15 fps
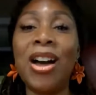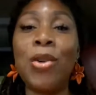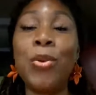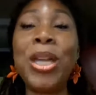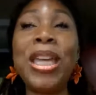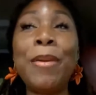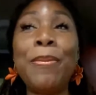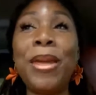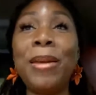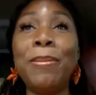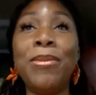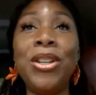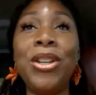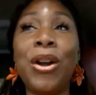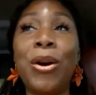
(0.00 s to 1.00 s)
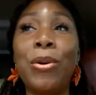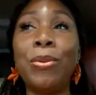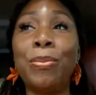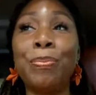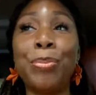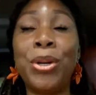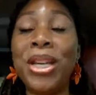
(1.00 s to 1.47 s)
We can be,
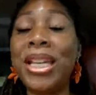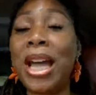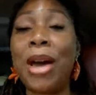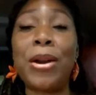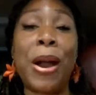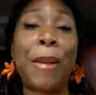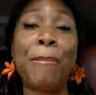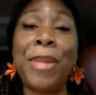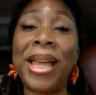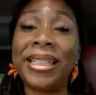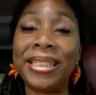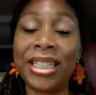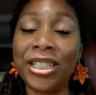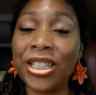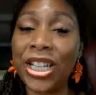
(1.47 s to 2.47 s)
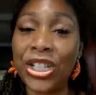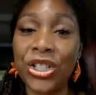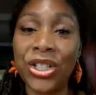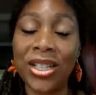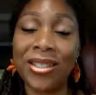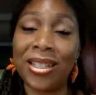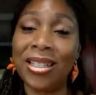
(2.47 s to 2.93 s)
putting out our best intentions,